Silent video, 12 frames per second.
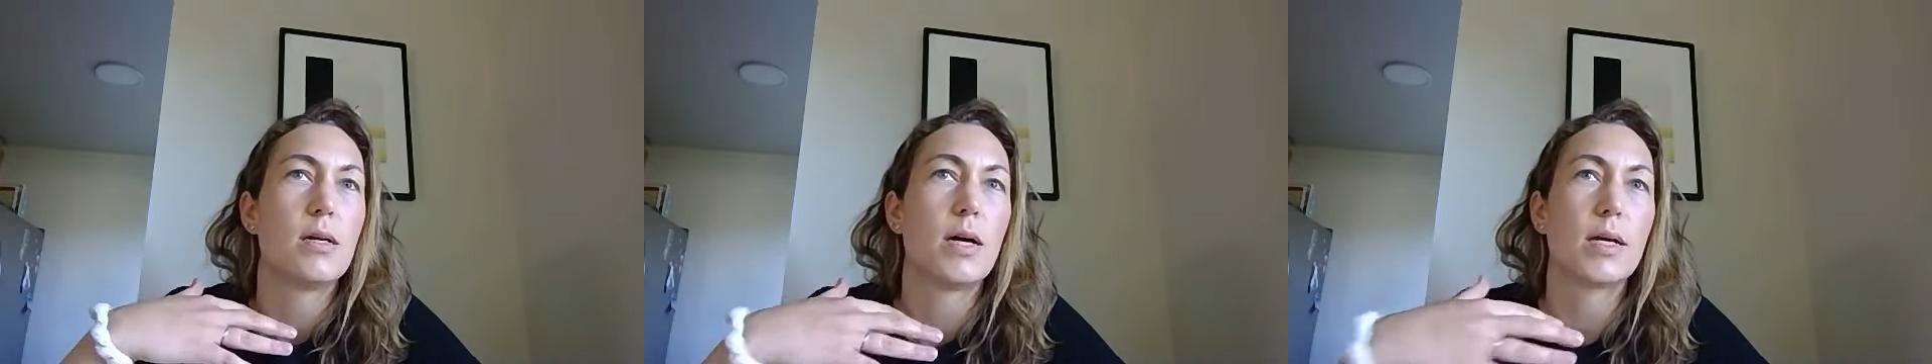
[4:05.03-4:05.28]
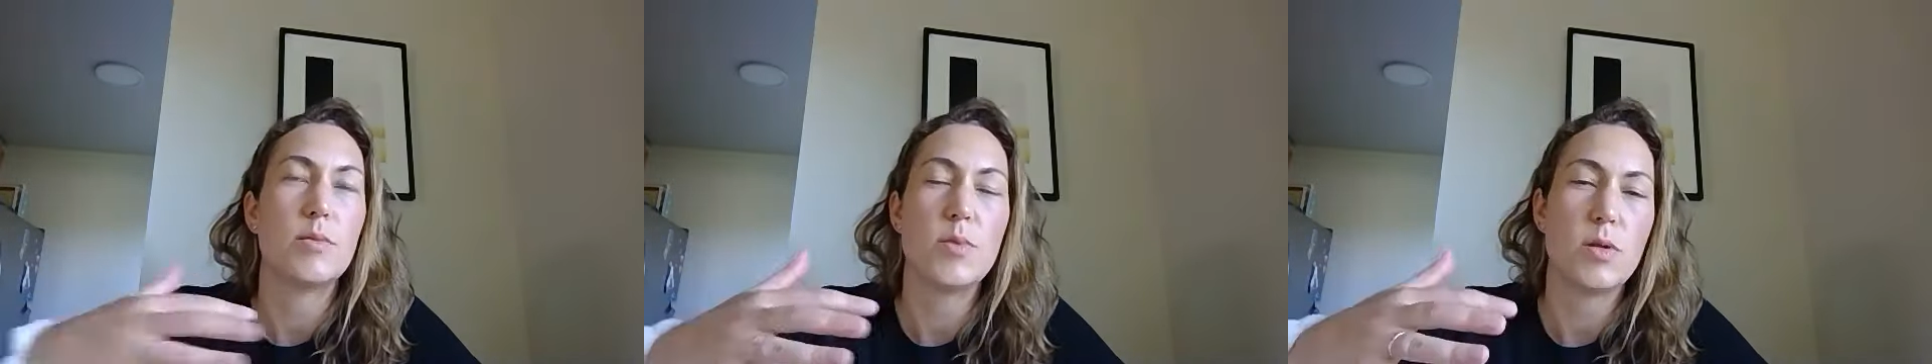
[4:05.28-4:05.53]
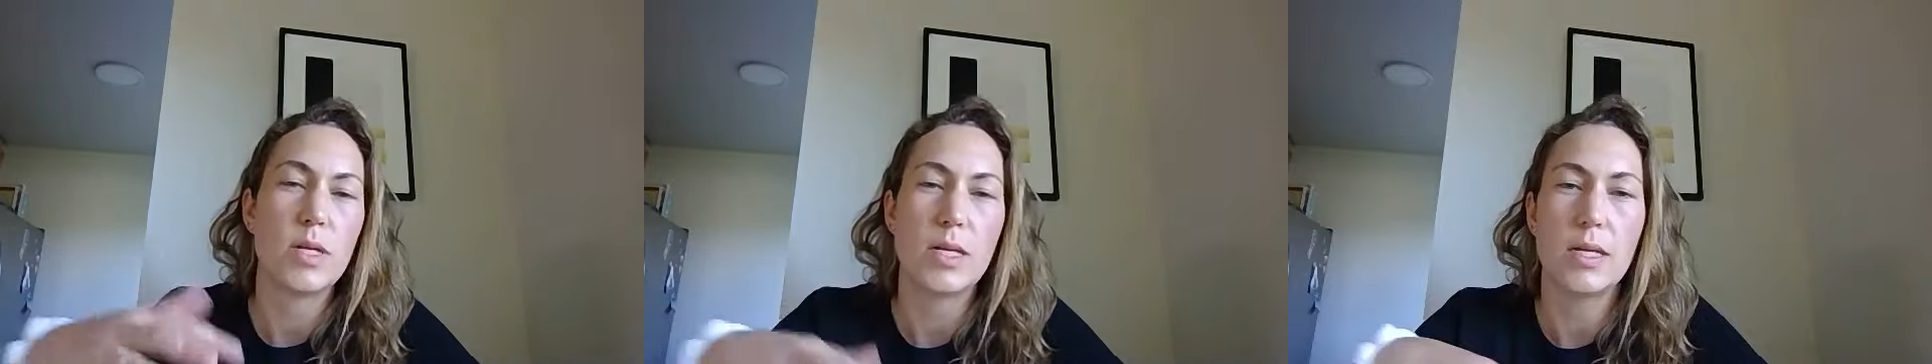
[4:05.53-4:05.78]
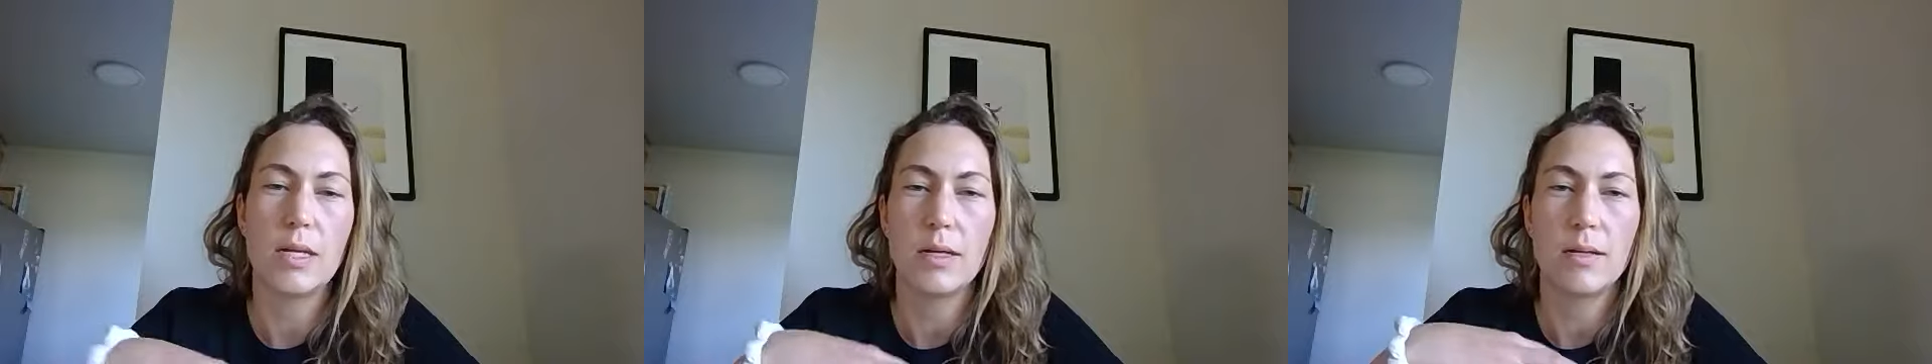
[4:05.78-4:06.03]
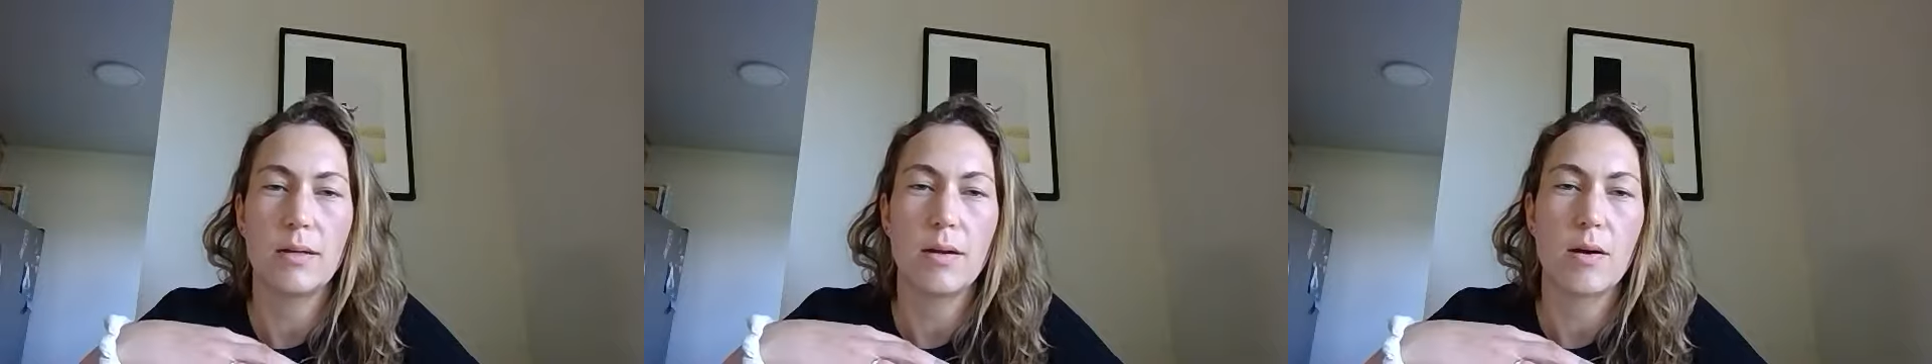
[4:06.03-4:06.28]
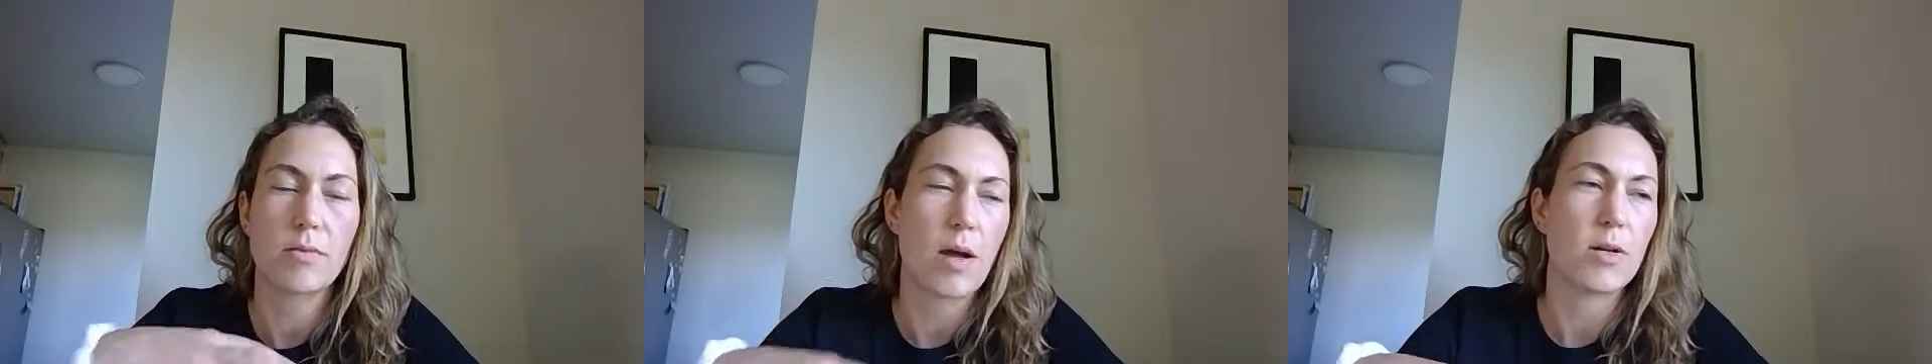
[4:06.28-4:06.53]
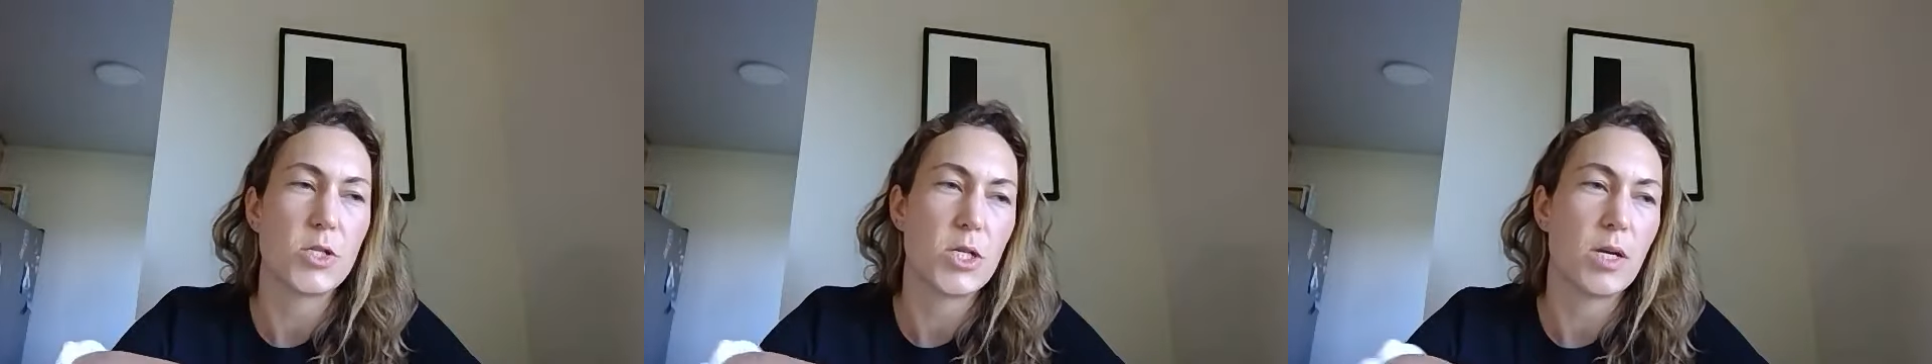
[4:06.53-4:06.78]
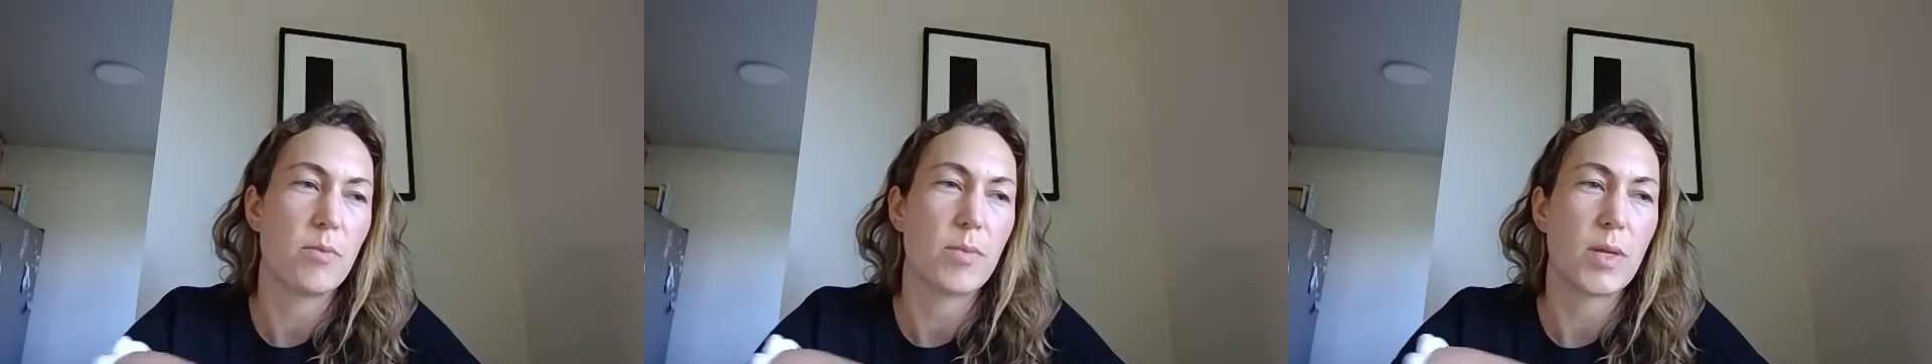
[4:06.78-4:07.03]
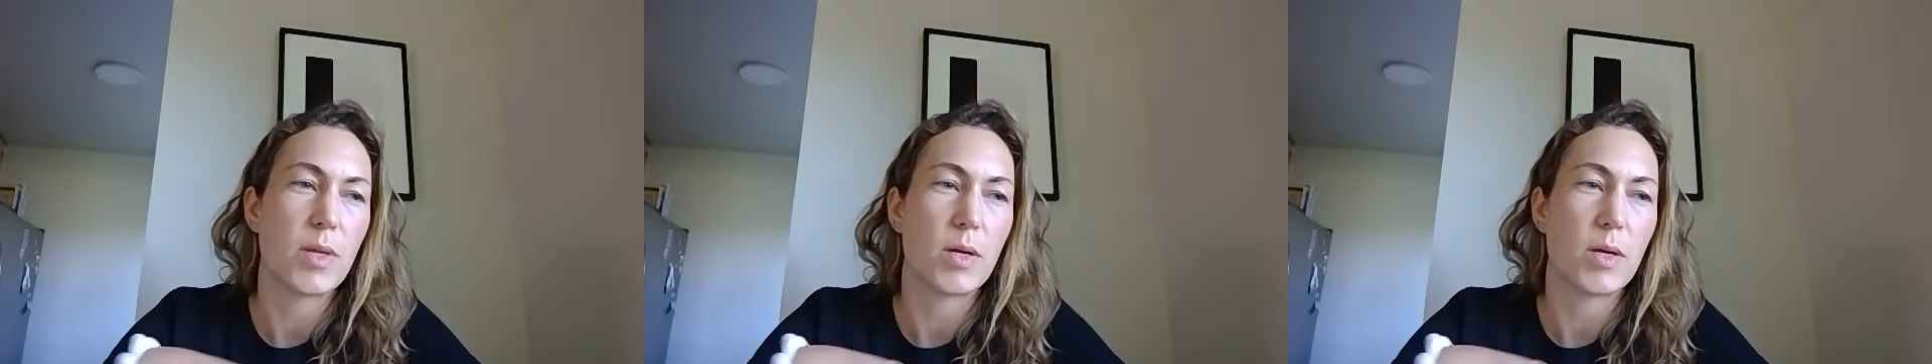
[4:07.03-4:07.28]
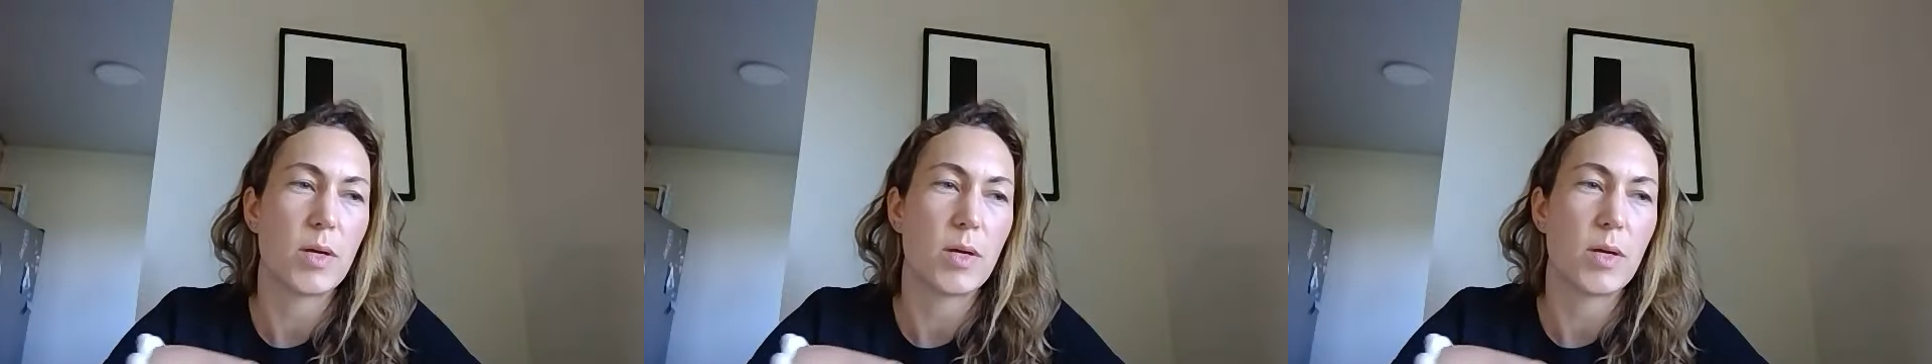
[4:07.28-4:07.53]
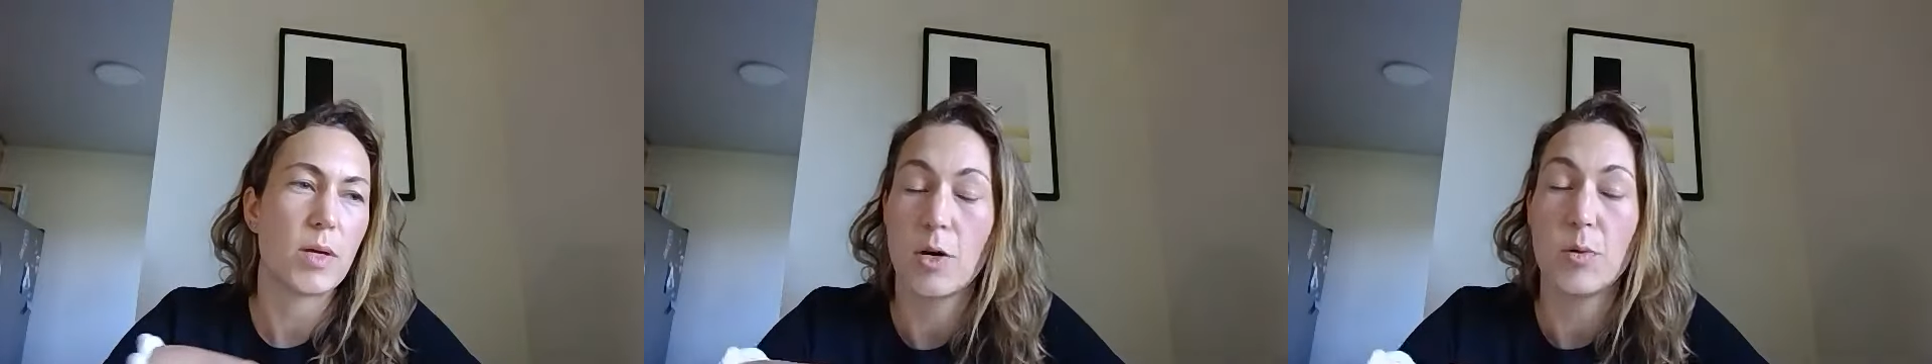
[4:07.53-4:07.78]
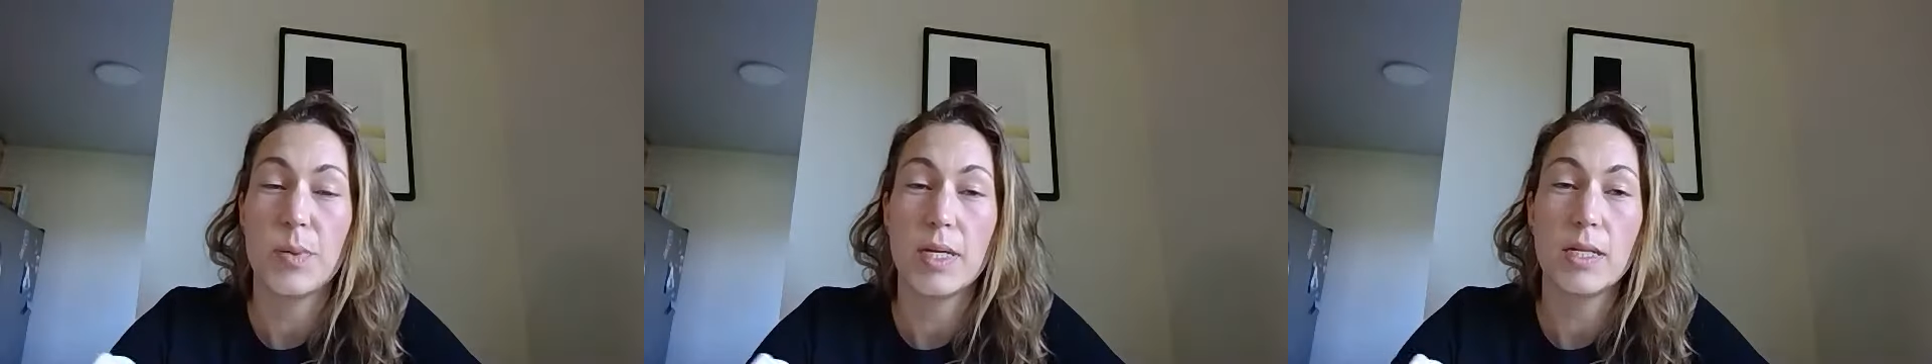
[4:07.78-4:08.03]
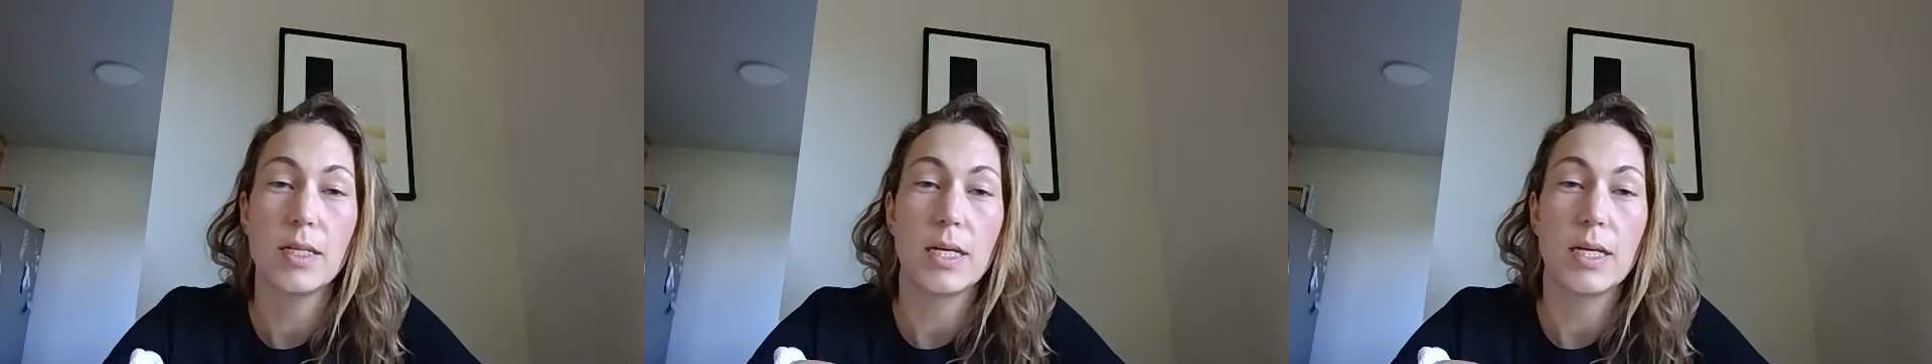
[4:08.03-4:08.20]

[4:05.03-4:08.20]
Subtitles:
a community around a gym that was always open.